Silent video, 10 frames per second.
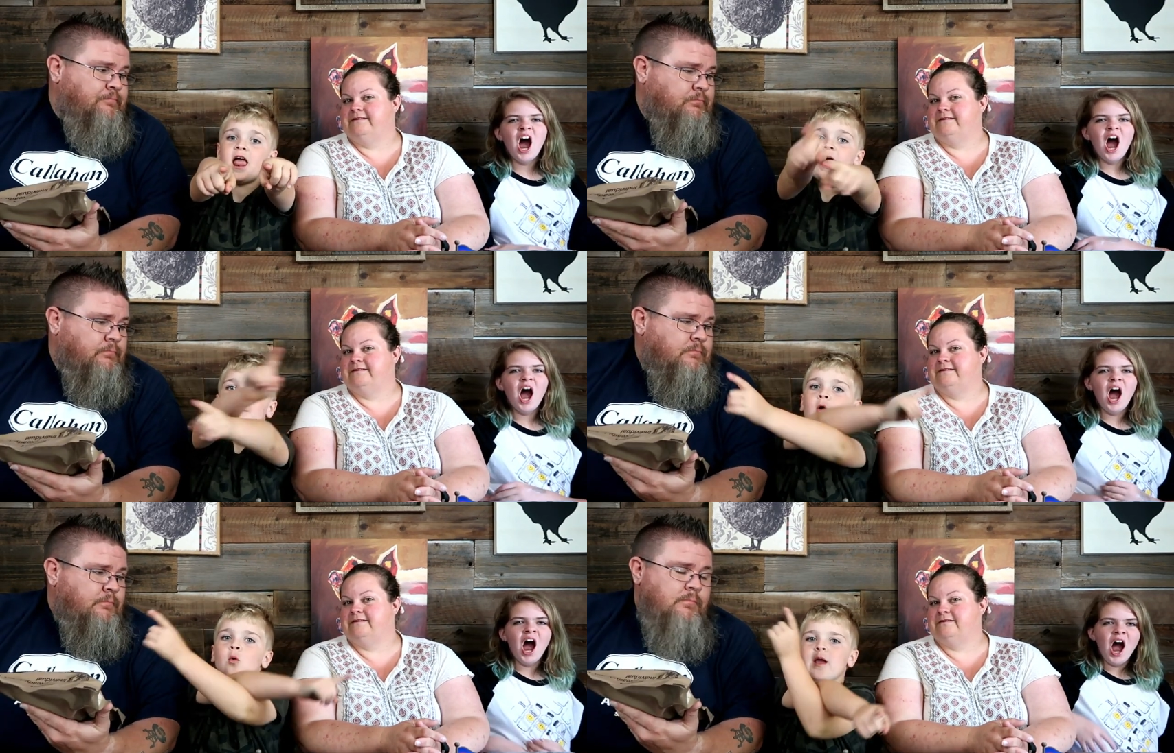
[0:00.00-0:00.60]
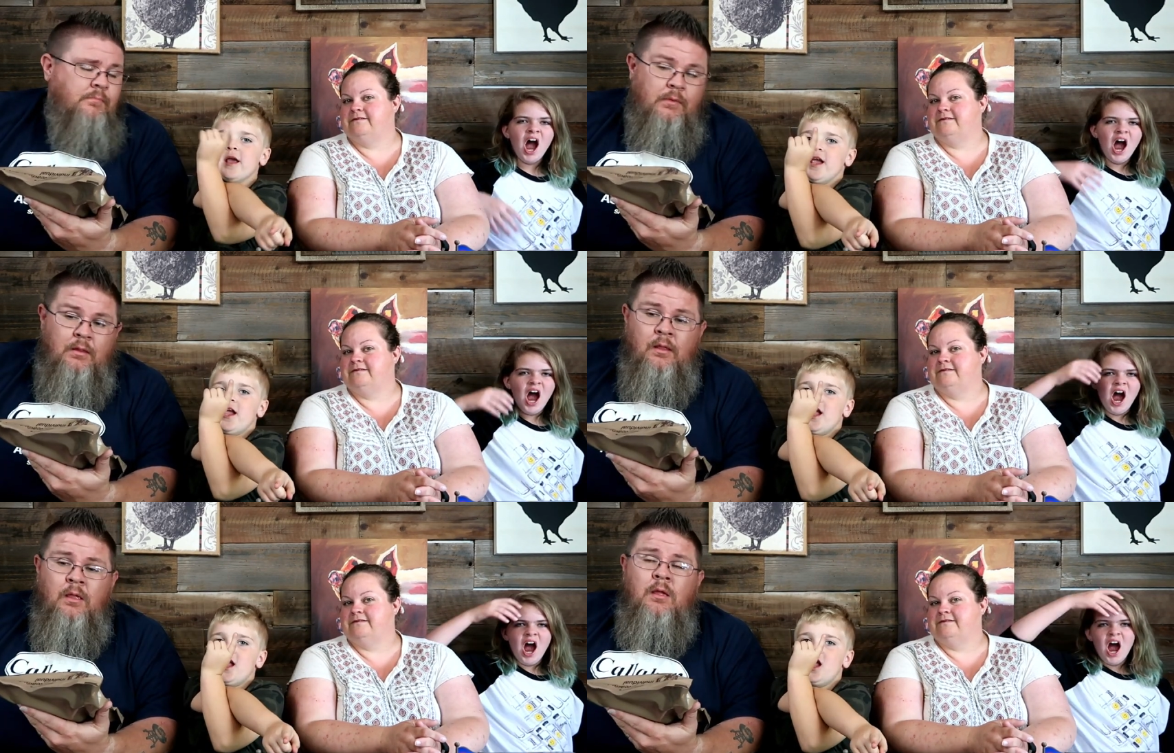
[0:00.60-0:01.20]

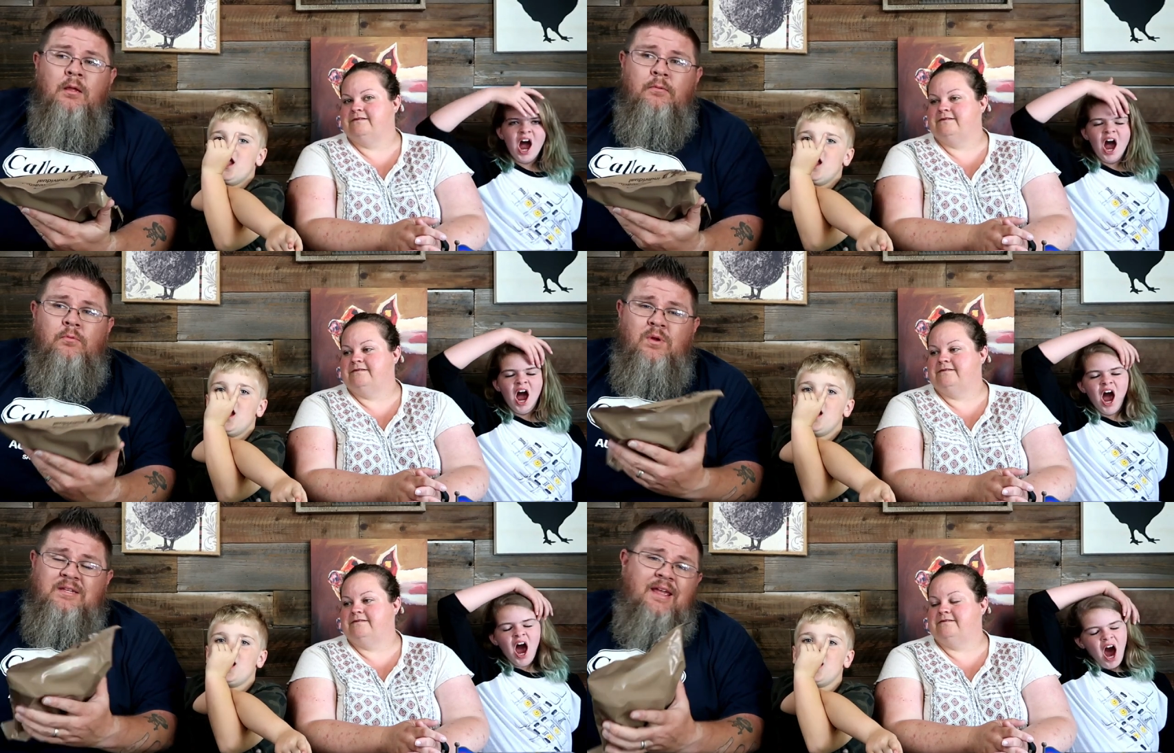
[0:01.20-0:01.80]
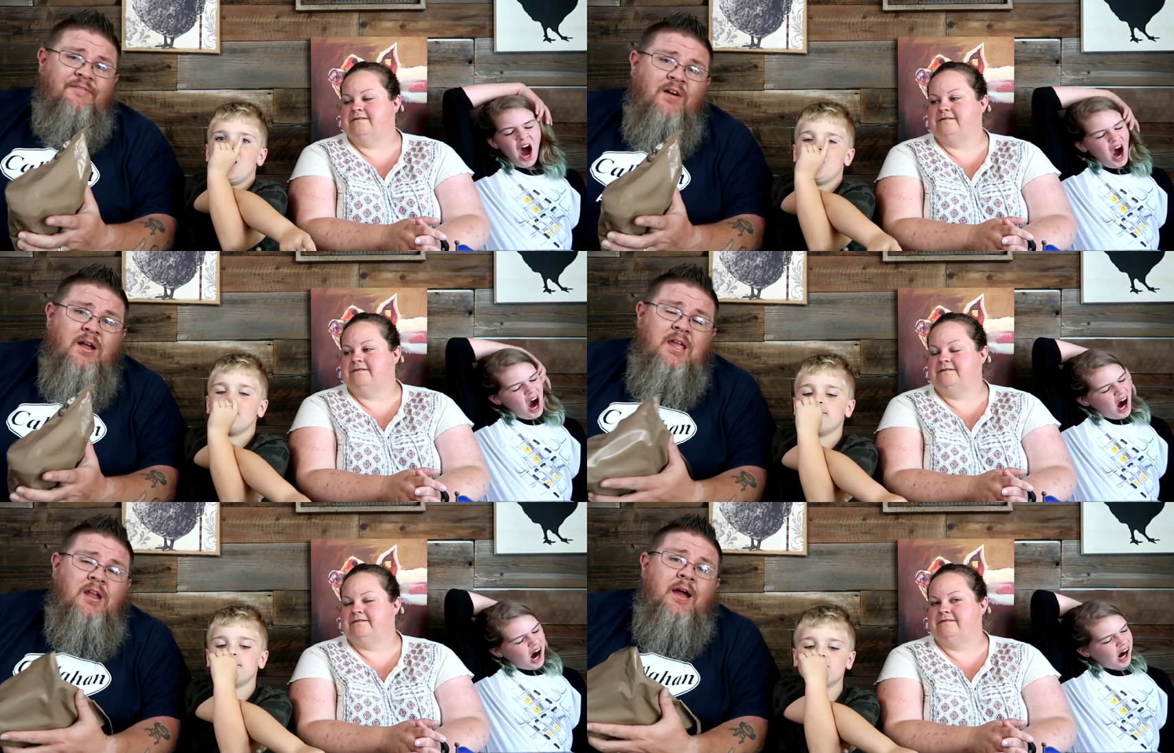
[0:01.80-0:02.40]
Speaker 1: MOE. We say
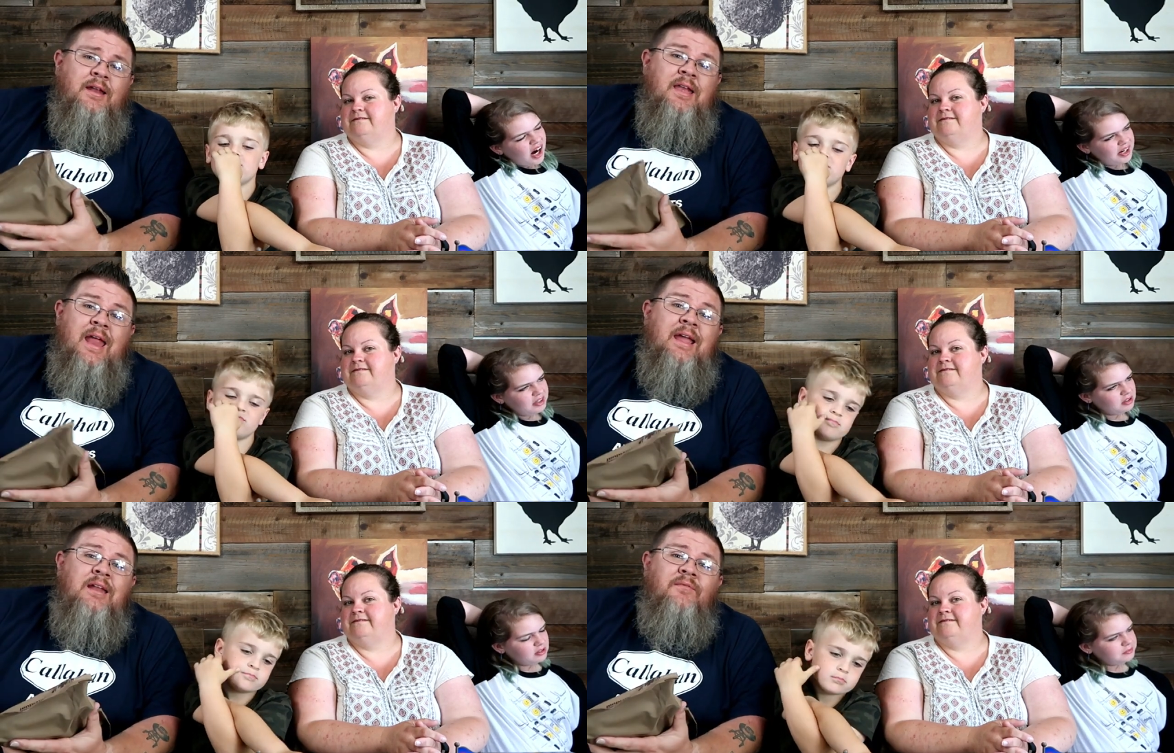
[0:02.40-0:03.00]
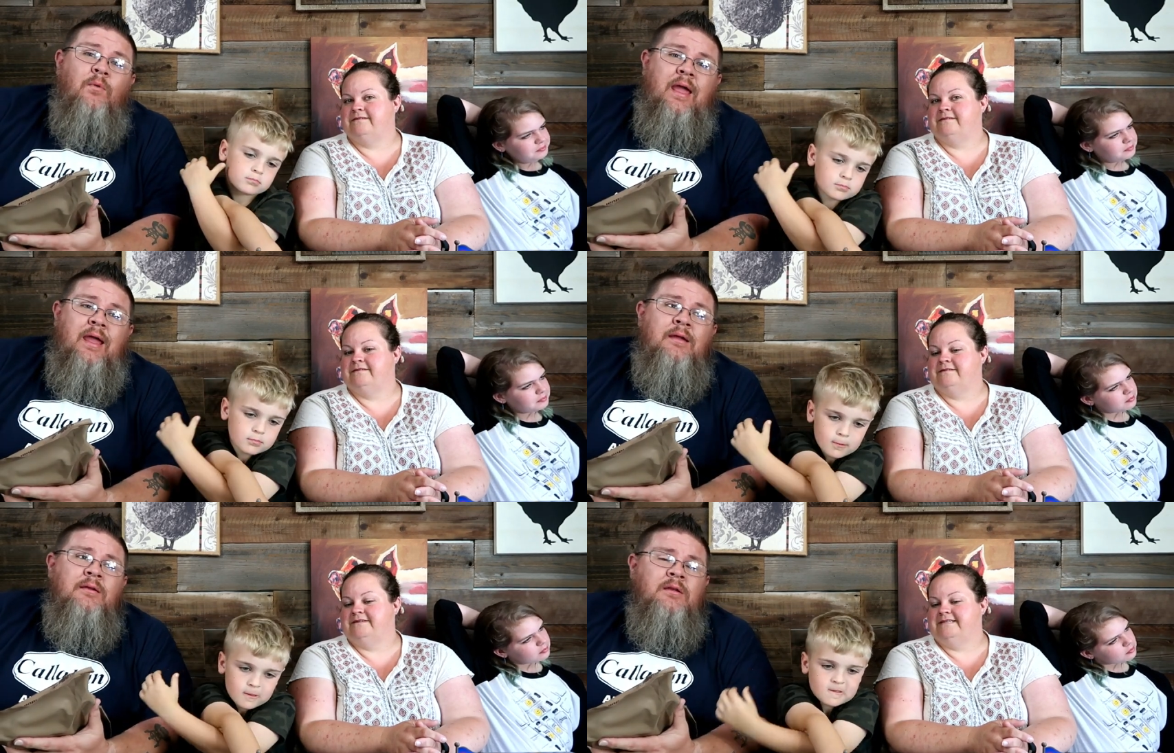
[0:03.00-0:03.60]
funky not in a negative
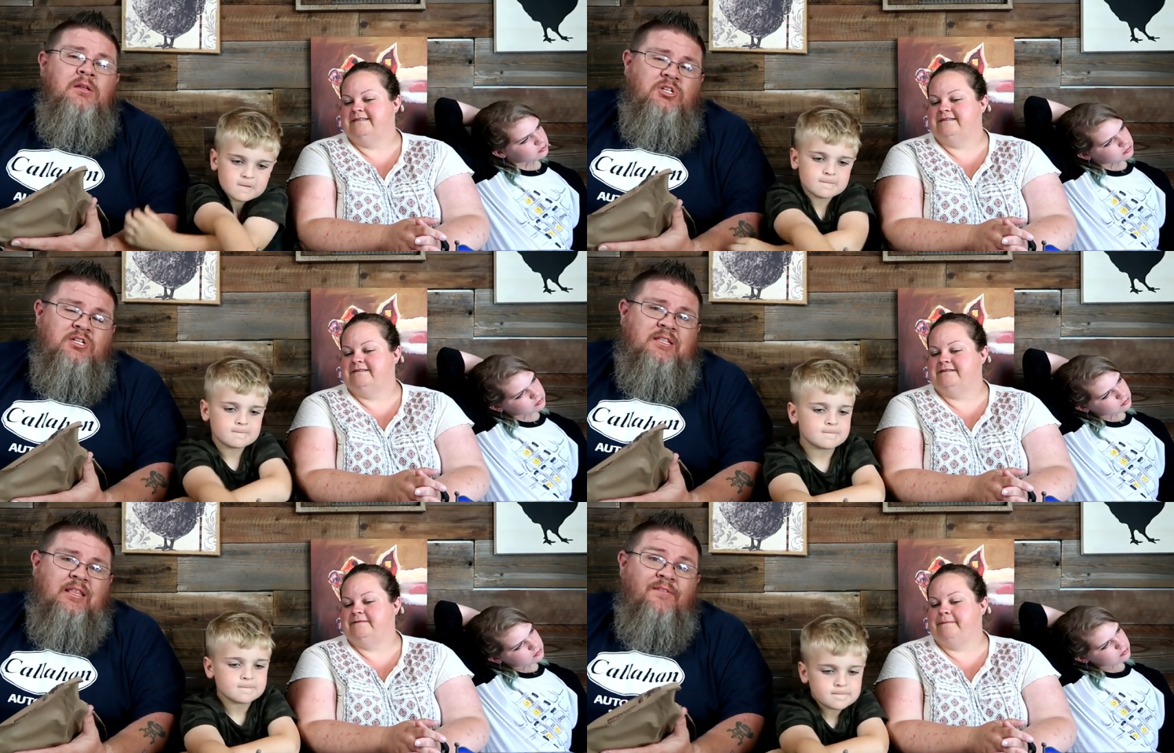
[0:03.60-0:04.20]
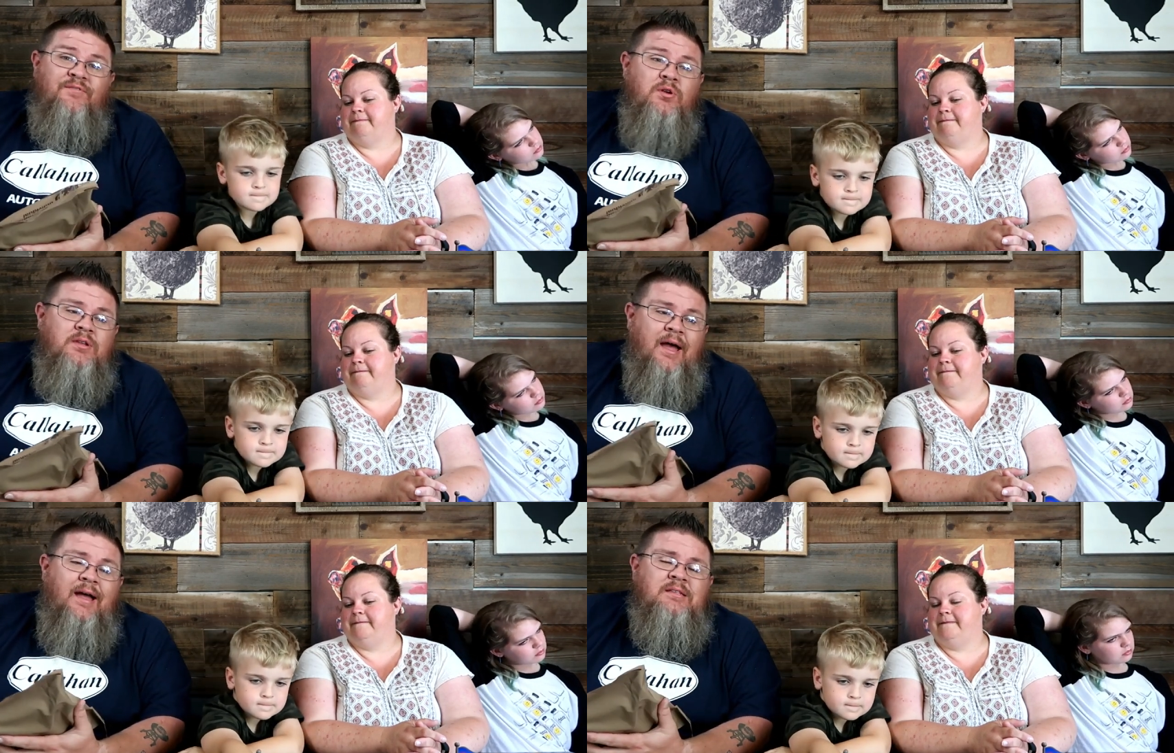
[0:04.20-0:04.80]
way, just that the food
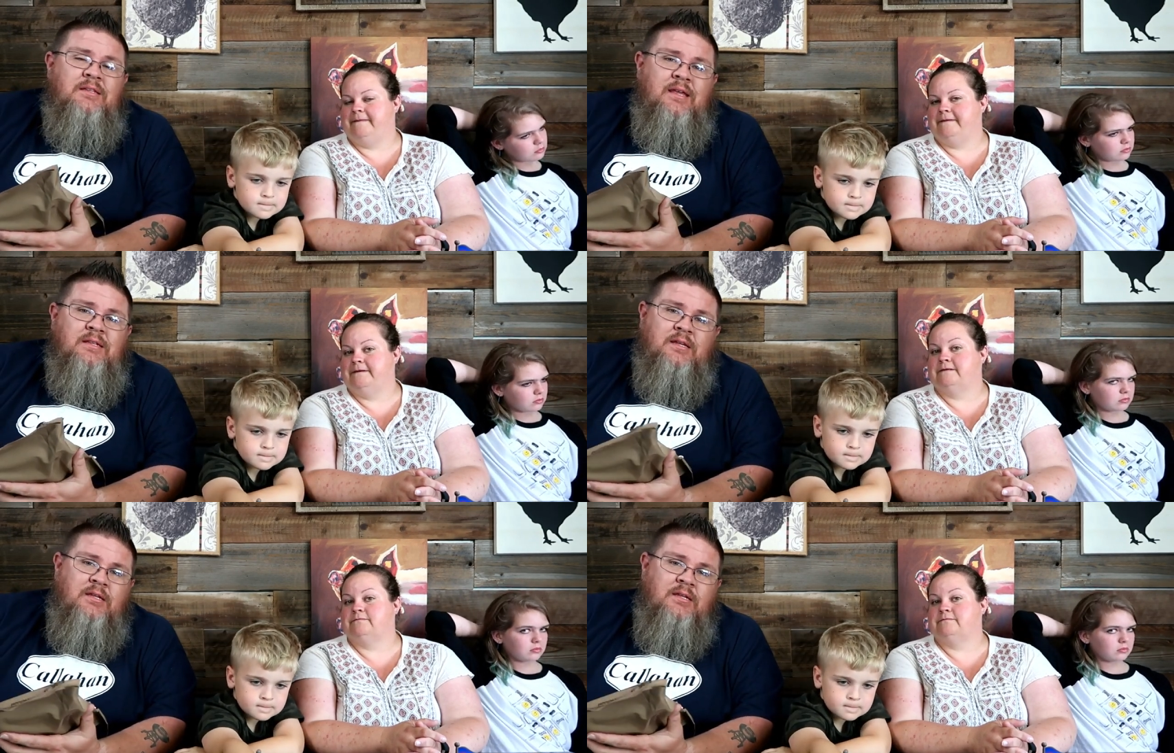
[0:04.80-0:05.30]
to us is